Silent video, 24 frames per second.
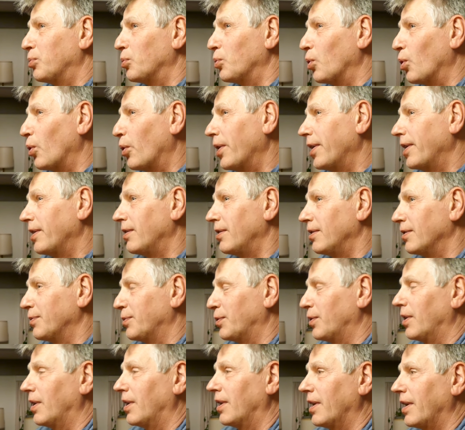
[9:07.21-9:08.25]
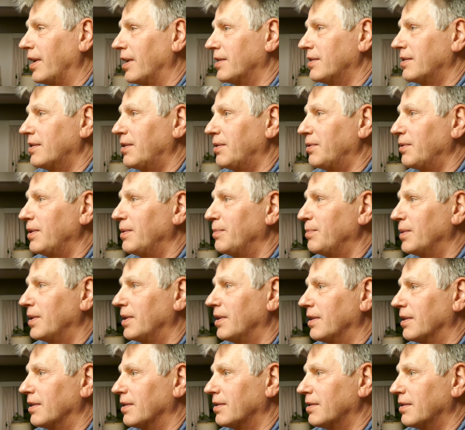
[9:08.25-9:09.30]
Broiled for the last 3
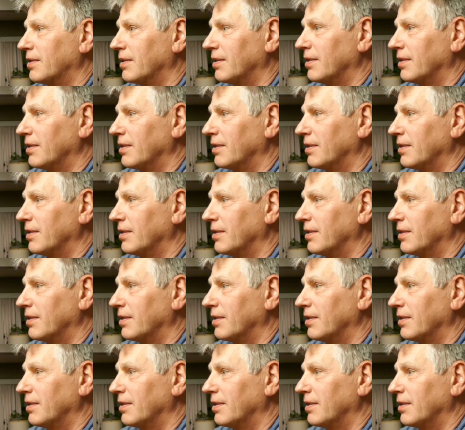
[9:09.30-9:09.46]
minutes.